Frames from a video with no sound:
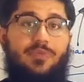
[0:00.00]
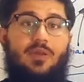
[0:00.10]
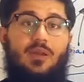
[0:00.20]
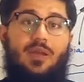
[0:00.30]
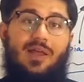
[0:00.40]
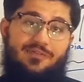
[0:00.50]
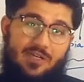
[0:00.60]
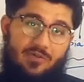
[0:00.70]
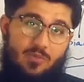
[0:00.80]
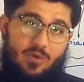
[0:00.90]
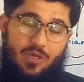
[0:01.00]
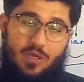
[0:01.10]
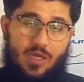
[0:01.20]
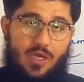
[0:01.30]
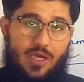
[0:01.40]
left side of the body,
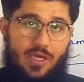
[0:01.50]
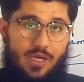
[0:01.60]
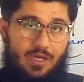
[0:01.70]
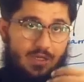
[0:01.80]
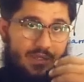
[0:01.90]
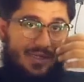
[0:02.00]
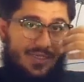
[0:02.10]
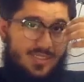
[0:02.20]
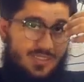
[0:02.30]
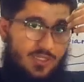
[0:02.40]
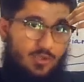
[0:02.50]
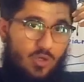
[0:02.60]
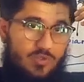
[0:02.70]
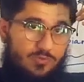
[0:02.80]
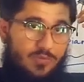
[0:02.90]
and like this, the
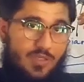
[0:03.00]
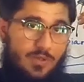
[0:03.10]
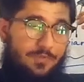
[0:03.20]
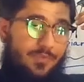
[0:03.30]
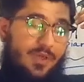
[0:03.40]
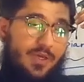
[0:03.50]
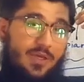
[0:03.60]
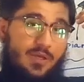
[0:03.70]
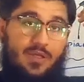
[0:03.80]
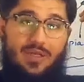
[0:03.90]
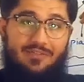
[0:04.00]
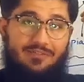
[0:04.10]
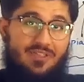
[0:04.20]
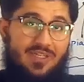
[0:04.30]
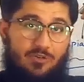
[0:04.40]
neurons from the left
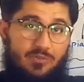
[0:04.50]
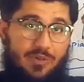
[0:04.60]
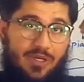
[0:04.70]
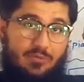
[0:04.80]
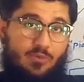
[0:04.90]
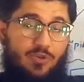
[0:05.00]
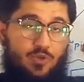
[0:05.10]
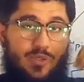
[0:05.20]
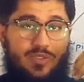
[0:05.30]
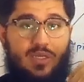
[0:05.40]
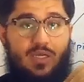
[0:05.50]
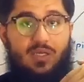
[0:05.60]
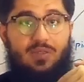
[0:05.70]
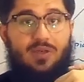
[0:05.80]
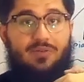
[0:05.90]
side of the brain are moving towards
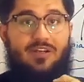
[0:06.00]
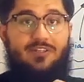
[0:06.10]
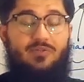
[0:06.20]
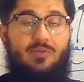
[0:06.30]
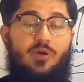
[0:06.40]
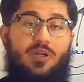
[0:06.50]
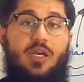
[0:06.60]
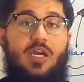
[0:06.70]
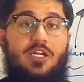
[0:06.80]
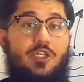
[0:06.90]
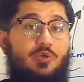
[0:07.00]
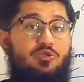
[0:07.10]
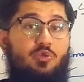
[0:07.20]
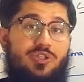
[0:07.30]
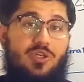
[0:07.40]
the right side of the body, due
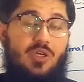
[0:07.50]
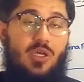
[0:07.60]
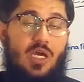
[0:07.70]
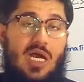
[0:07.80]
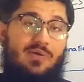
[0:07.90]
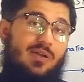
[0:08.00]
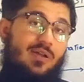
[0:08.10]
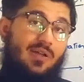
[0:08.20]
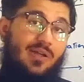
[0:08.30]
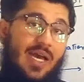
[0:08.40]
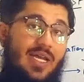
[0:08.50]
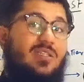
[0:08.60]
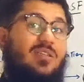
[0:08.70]
to which our right